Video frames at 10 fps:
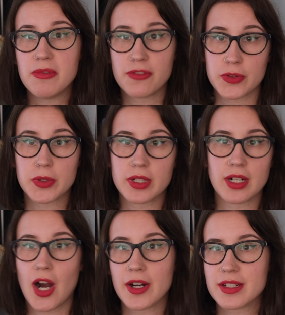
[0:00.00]
for
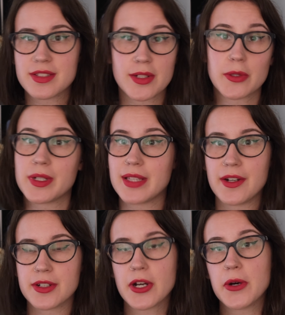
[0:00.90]
artists, including
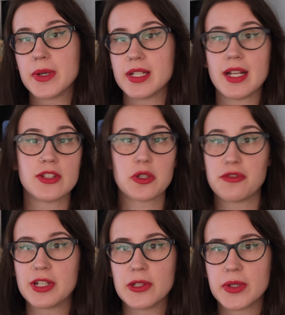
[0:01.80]
Leonard Cohen and
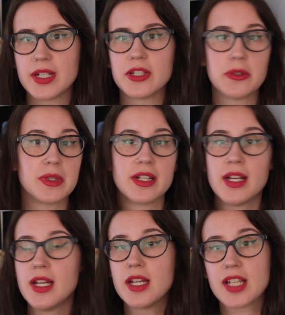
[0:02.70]
Sophia Loren, who would
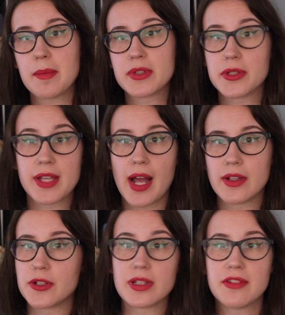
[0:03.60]
come to the
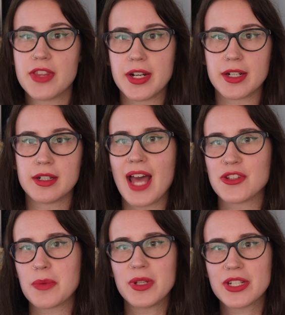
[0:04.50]
island or live there. And
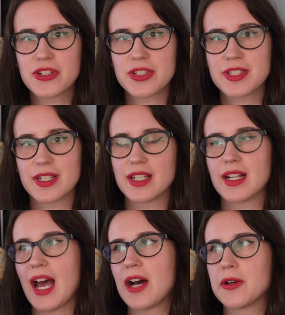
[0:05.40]
so I'm really interested in
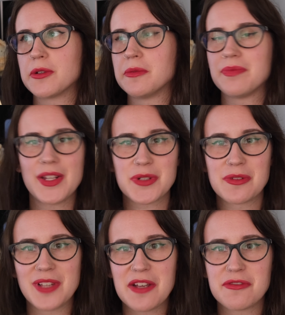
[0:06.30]
how that sort
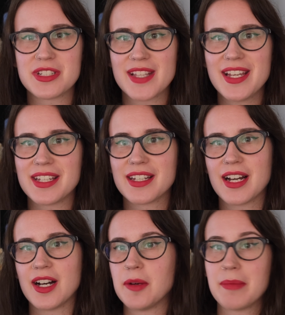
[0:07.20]
of life was like
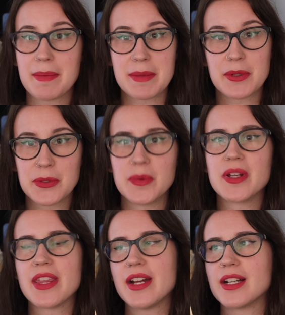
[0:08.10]
by people who were
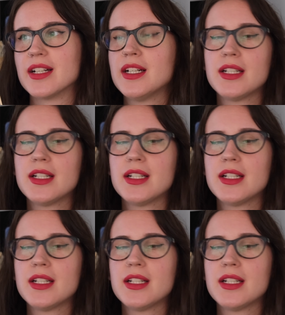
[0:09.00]
there,